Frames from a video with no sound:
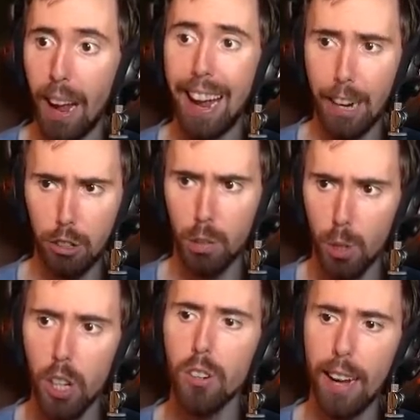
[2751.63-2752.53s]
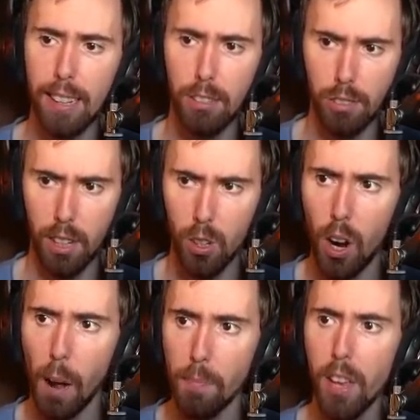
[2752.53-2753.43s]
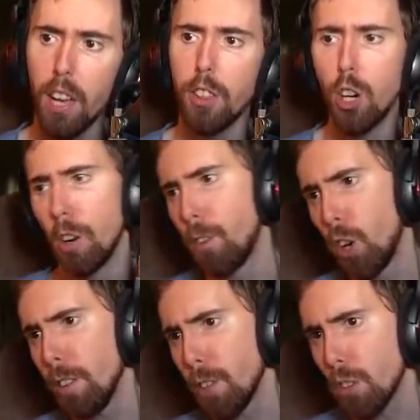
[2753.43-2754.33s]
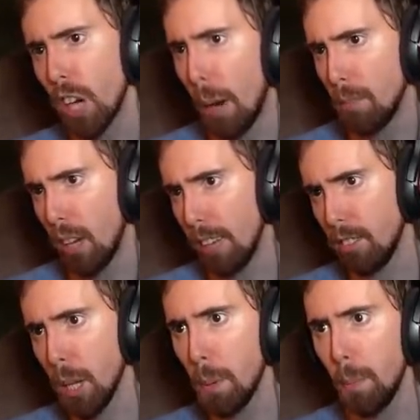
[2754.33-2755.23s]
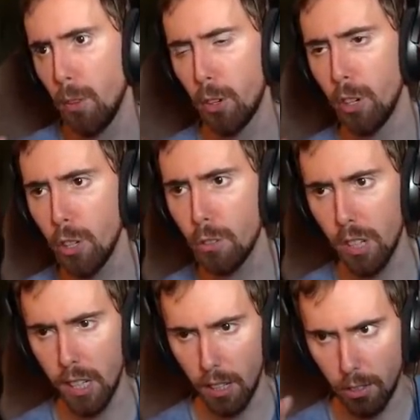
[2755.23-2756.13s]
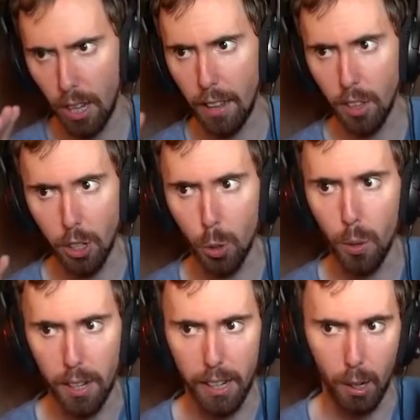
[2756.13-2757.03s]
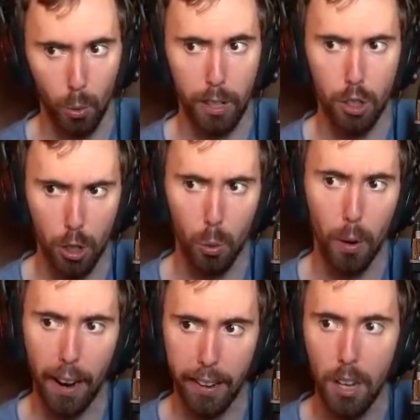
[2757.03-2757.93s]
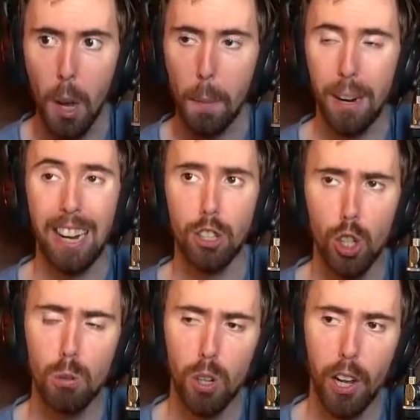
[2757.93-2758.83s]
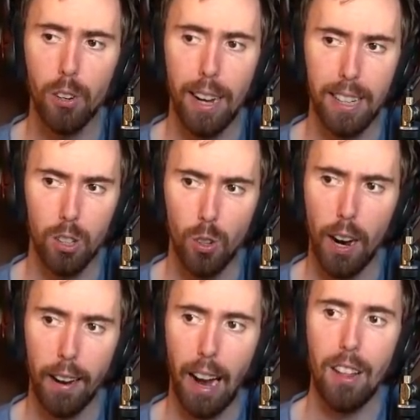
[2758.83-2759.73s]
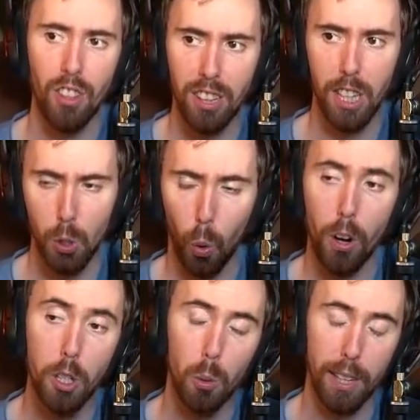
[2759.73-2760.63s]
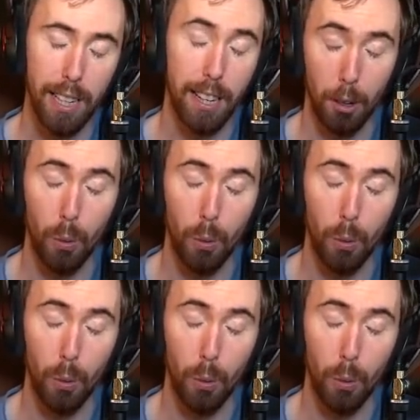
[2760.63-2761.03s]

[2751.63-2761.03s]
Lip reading: I actually really like this set a lot. There are very few times that I see people that are using this set that do it in an original way, but I do really like it a lot. I think that you are doing it in an